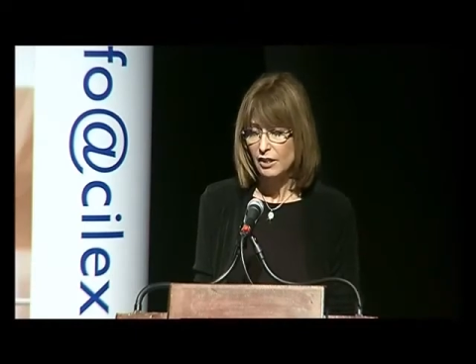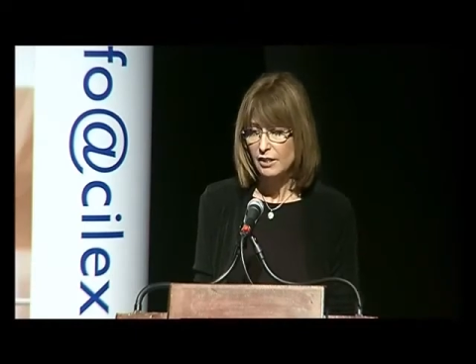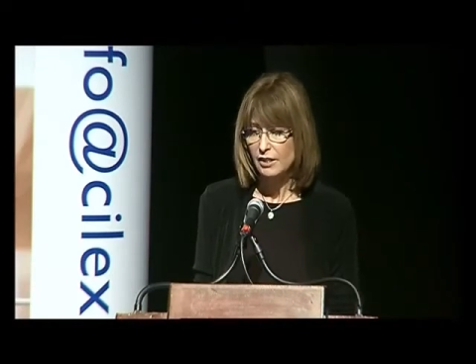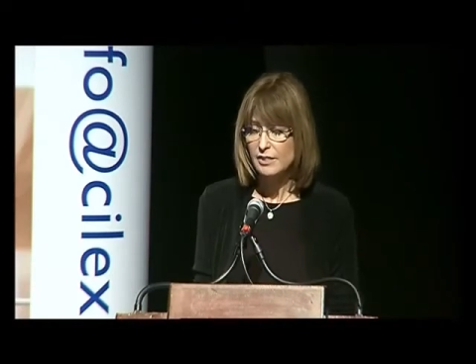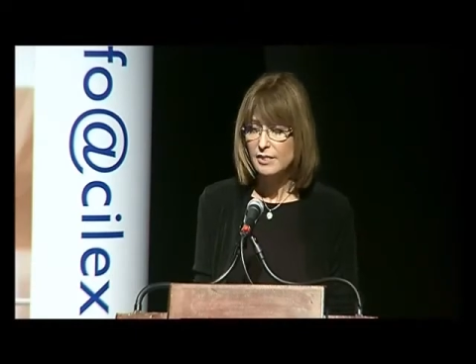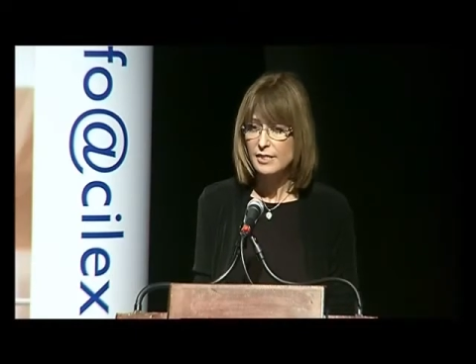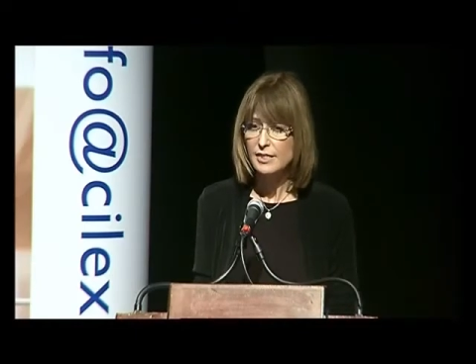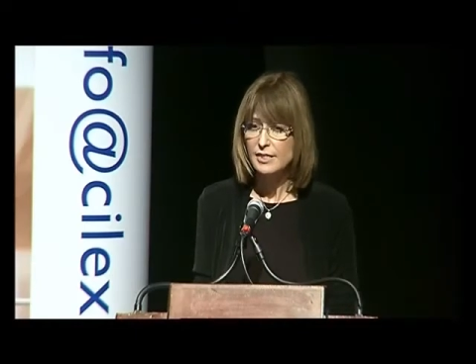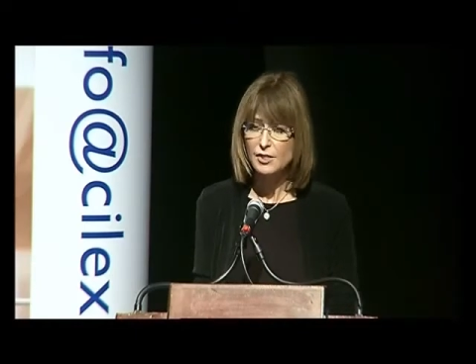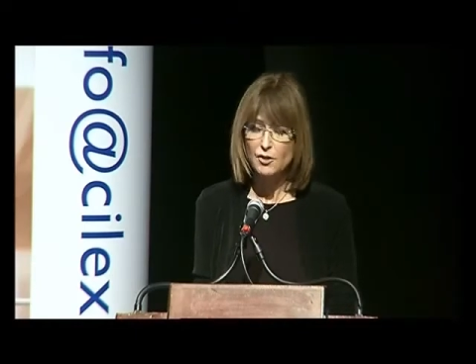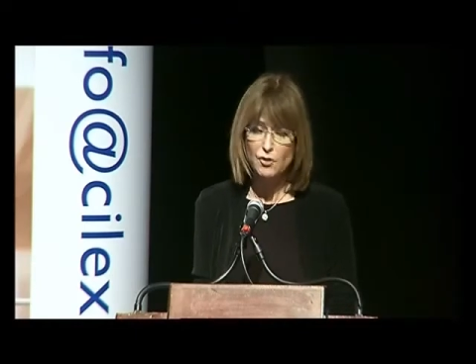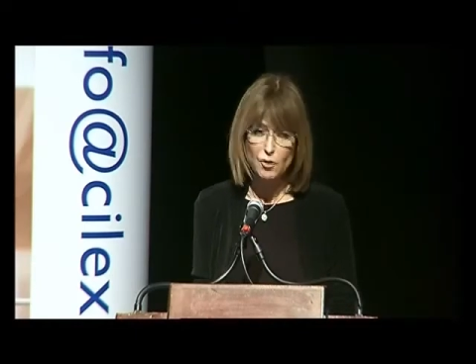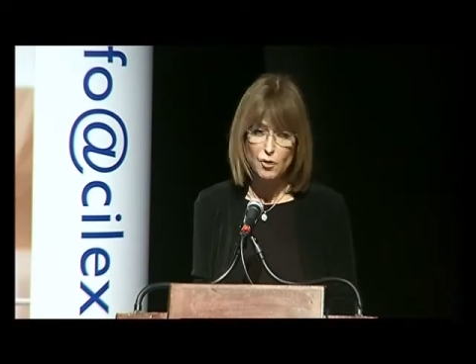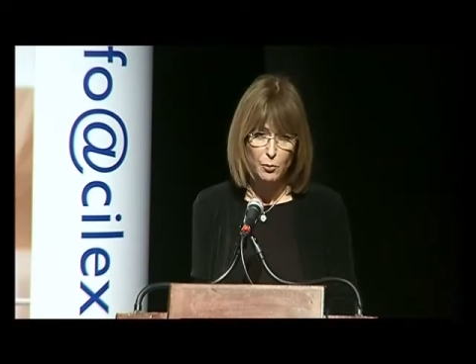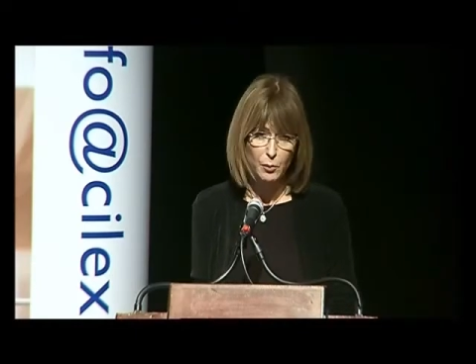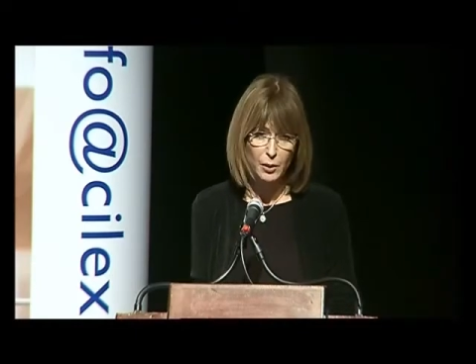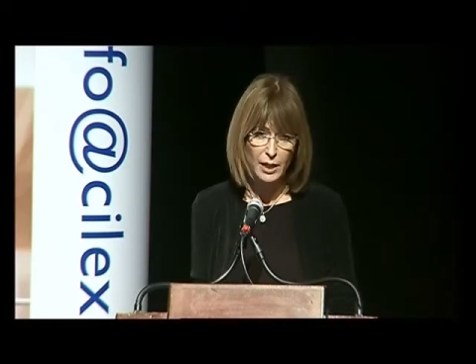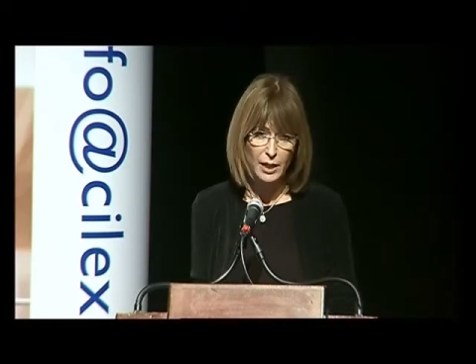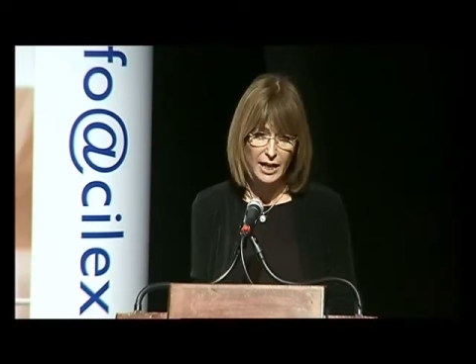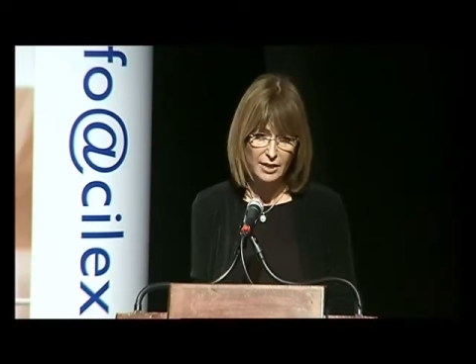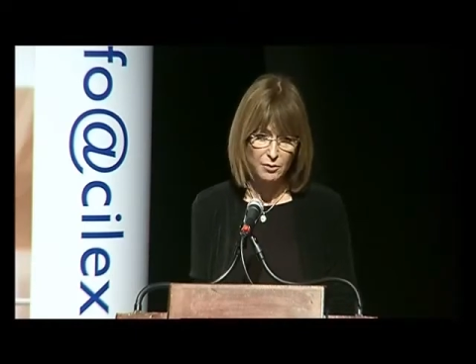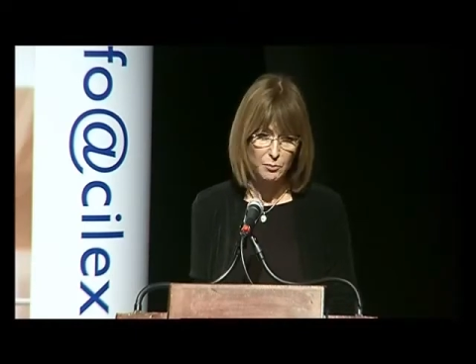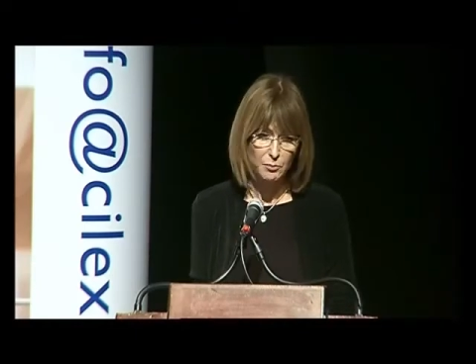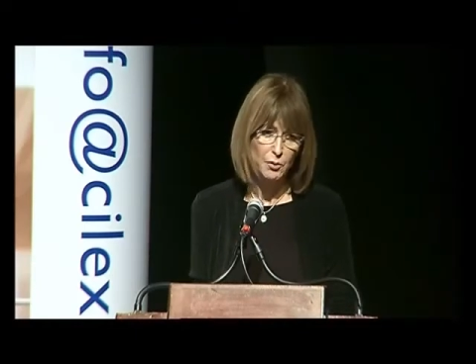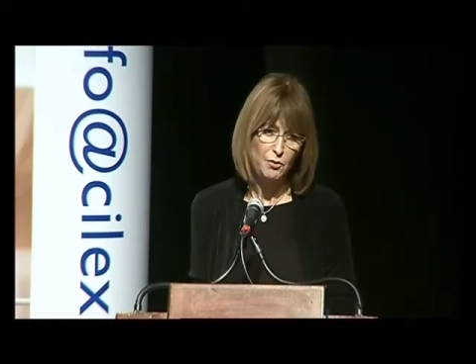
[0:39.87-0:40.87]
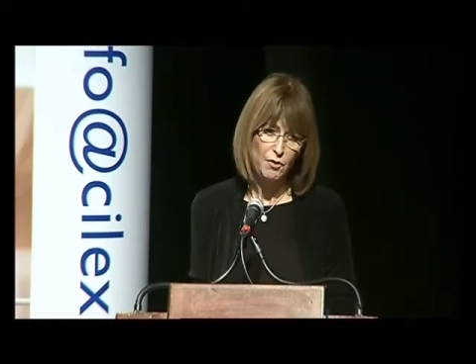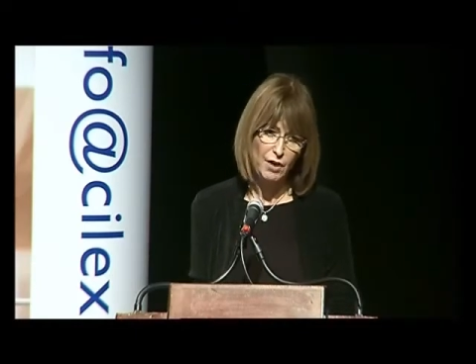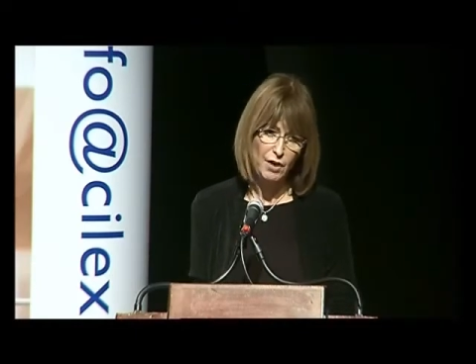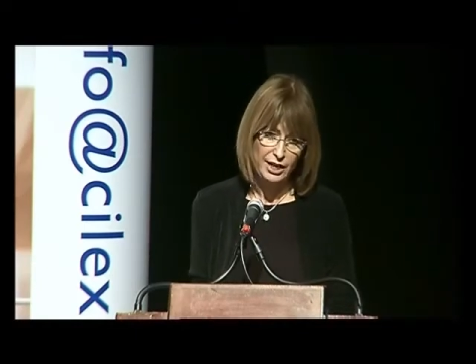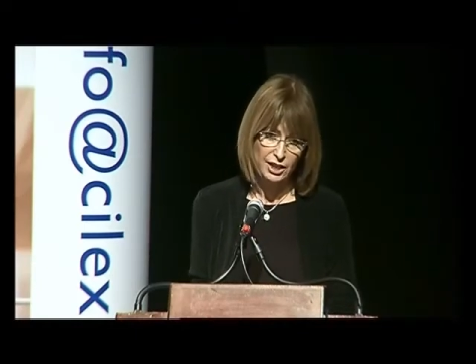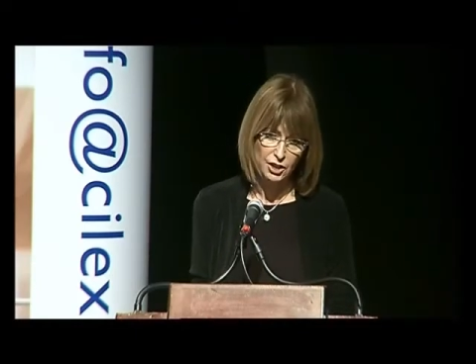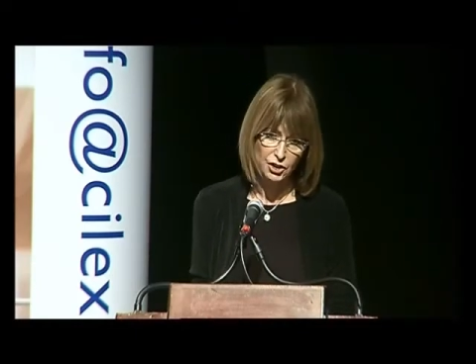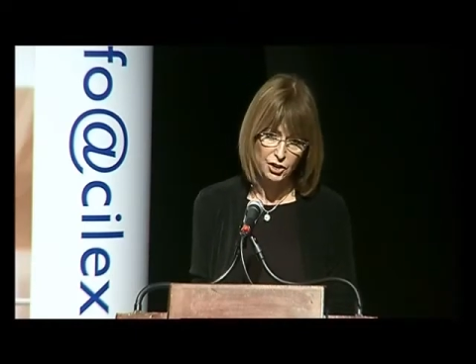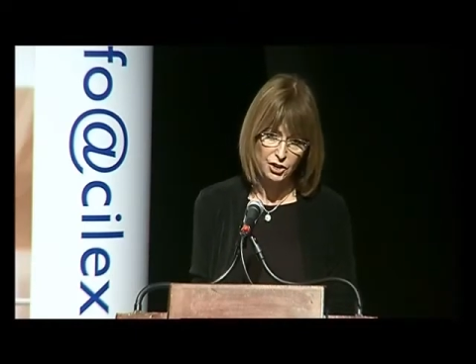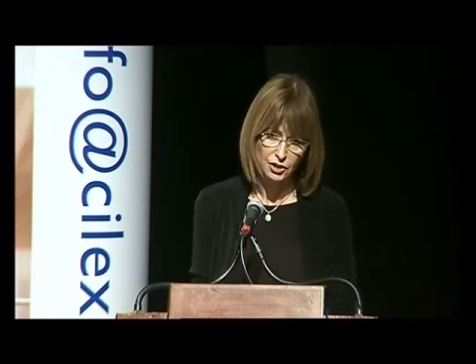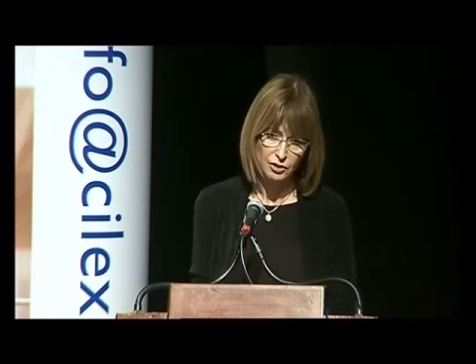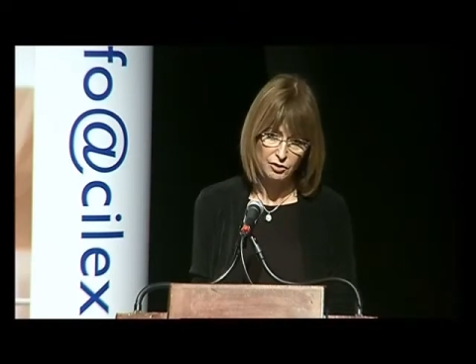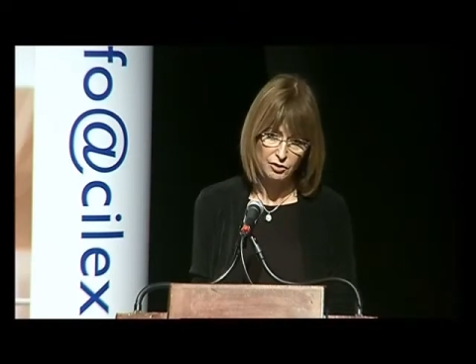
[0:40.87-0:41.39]
considerable
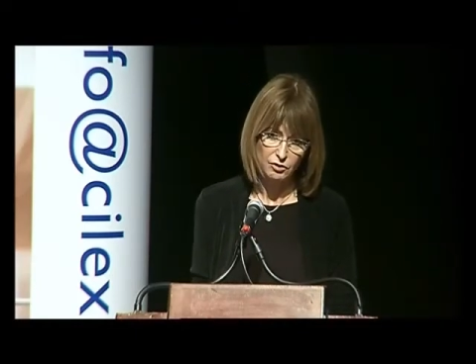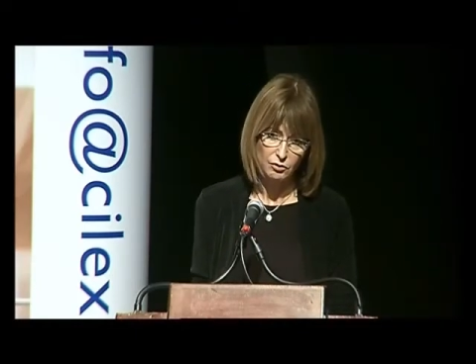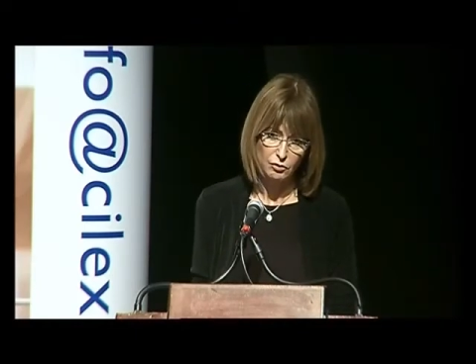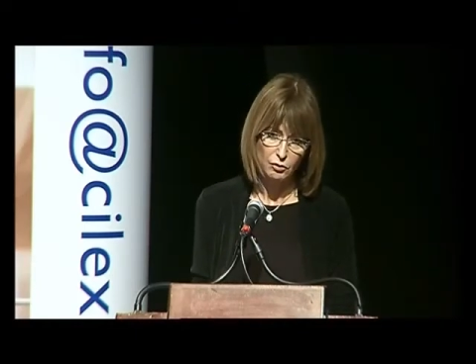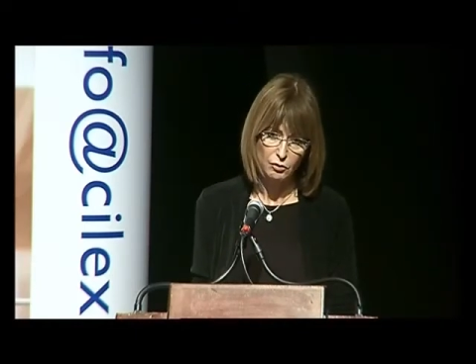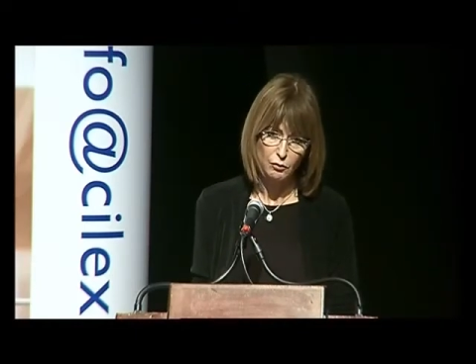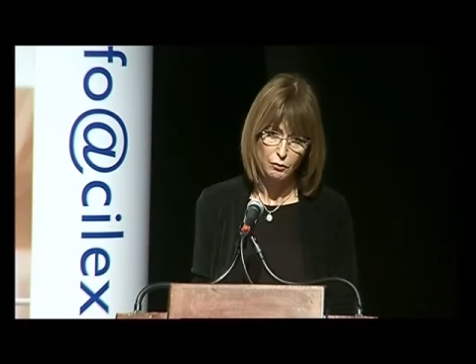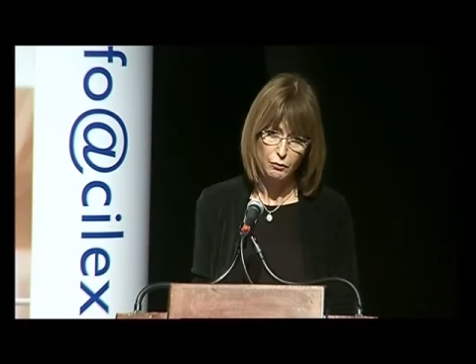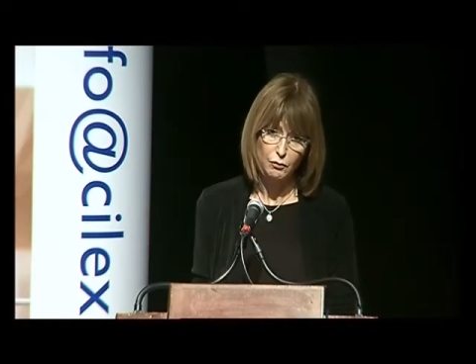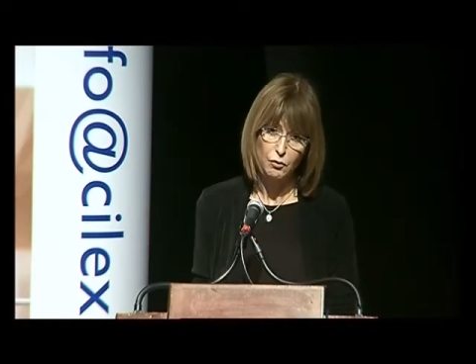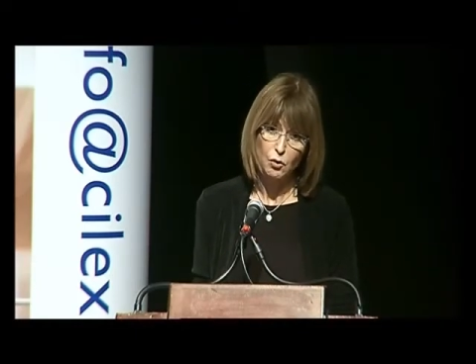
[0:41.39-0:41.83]
admiration